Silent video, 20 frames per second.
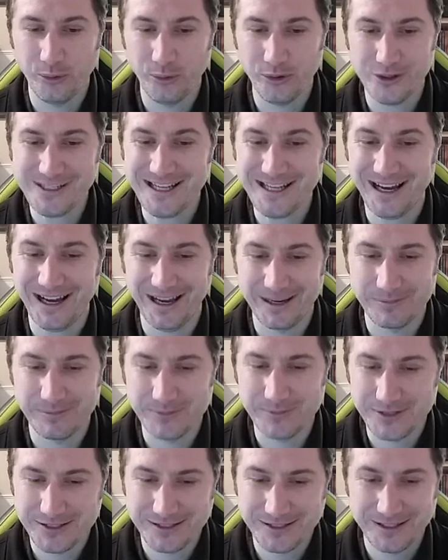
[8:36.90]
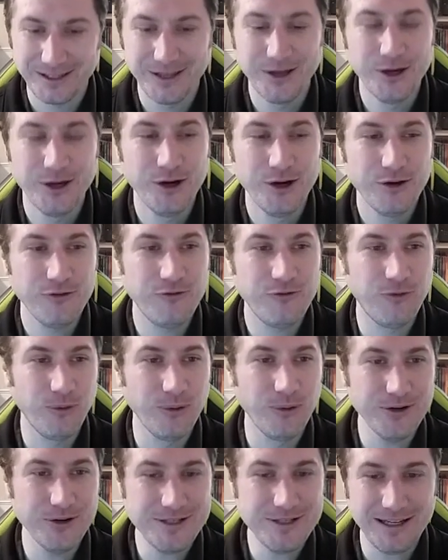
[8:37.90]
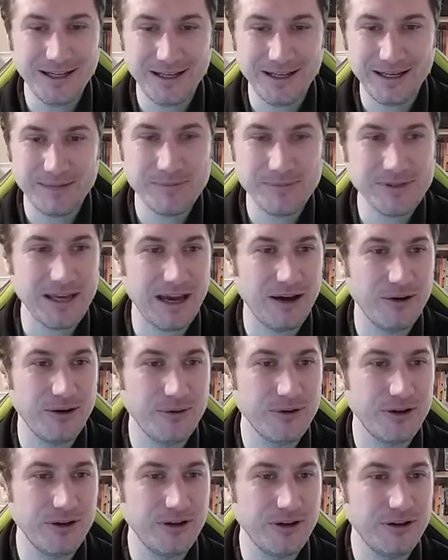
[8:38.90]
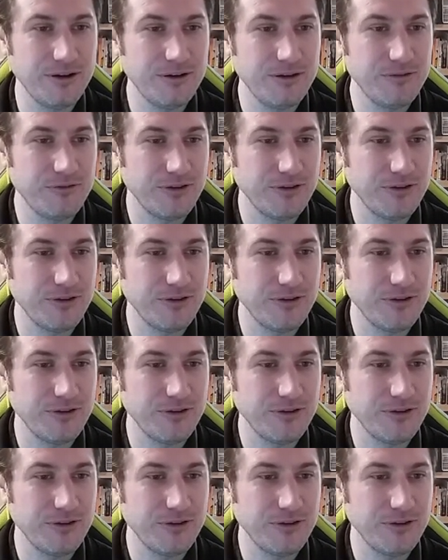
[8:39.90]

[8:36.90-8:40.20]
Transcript: times. 4 times out of